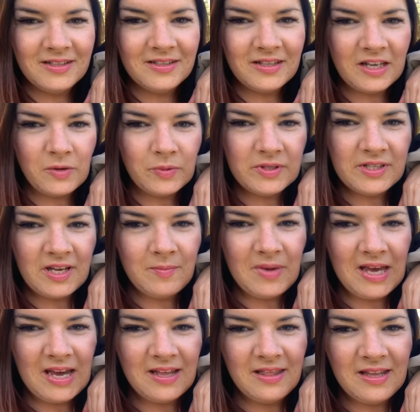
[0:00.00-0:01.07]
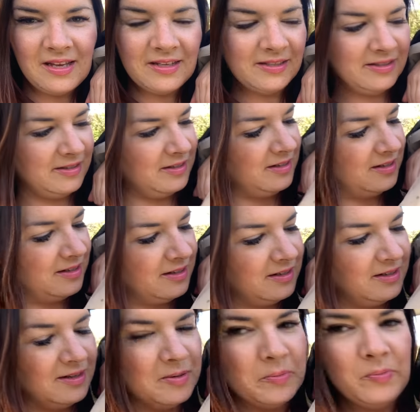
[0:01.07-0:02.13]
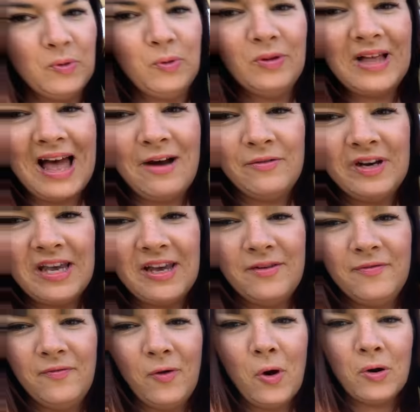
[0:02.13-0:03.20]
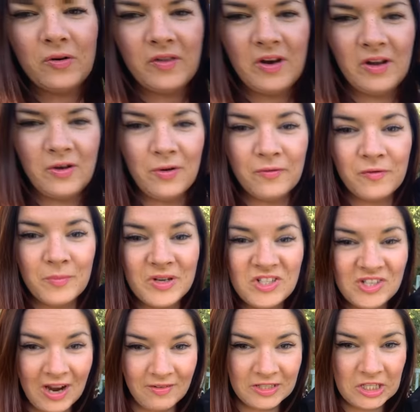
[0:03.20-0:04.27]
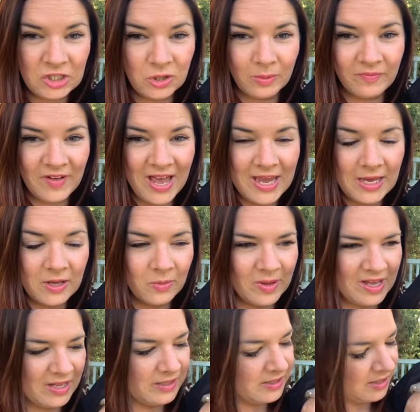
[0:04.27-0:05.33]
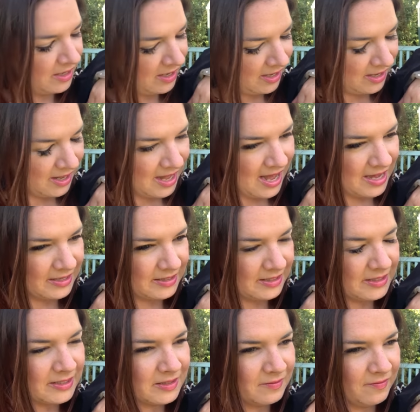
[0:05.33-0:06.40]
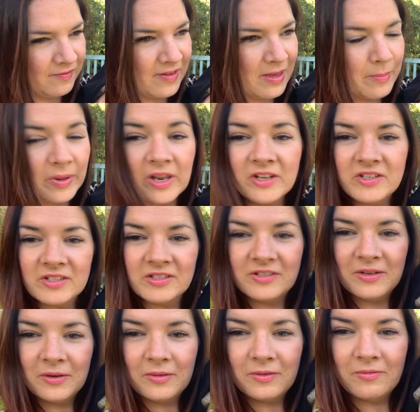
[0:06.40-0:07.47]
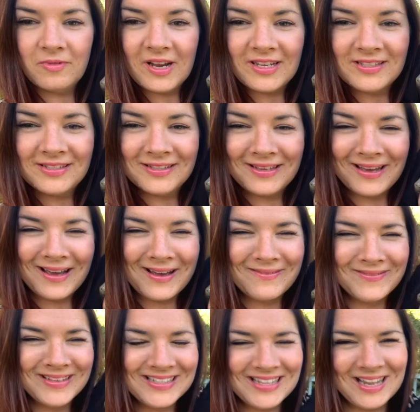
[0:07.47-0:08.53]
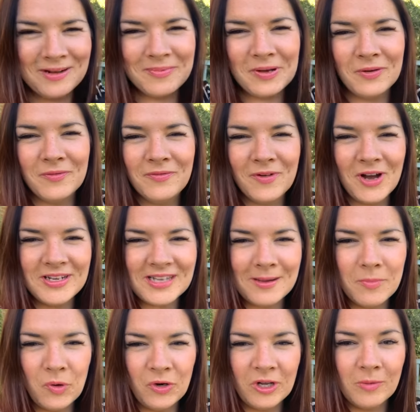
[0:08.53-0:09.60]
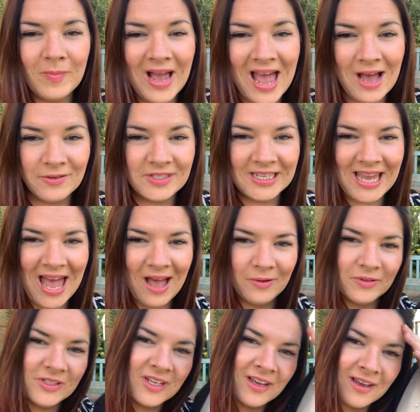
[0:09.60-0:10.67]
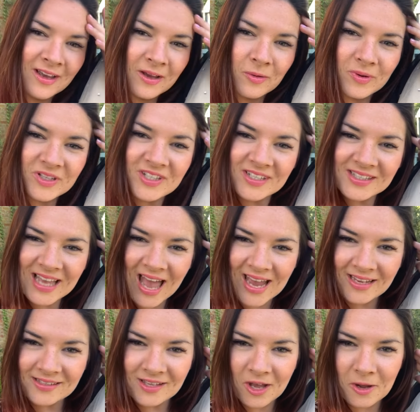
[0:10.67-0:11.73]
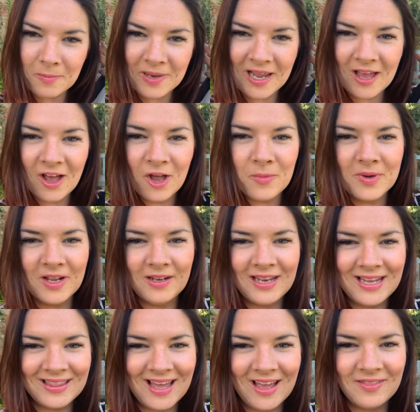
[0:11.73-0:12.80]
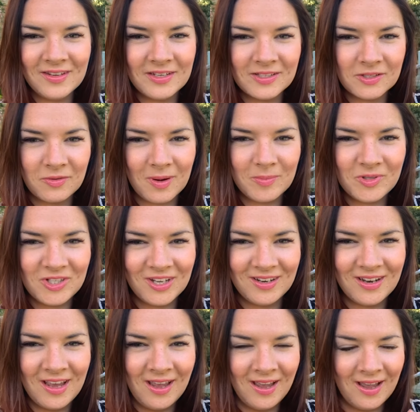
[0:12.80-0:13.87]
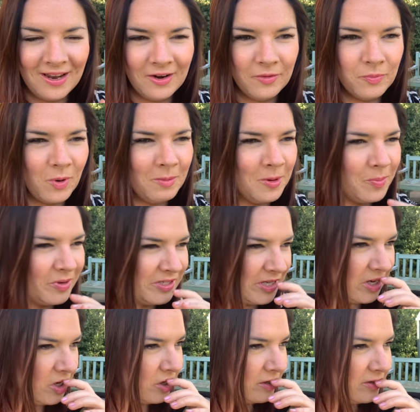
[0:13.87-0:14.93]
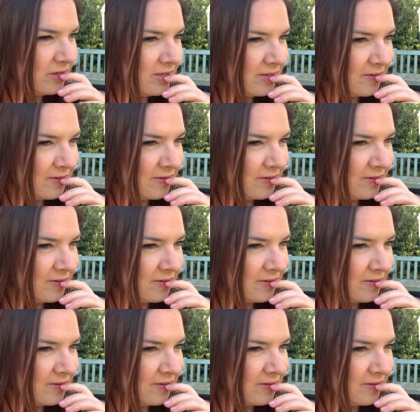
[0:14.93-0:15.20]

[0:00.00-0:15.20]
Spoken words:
So you will see me in this ball gowny frock that I got from a charity shop for £8. And it doesn't fit, but I just took the risk. So that'll be on Friday morning on my house account, which is Kate's Homely Home. And I'll link that in the description. And I'll probably put it on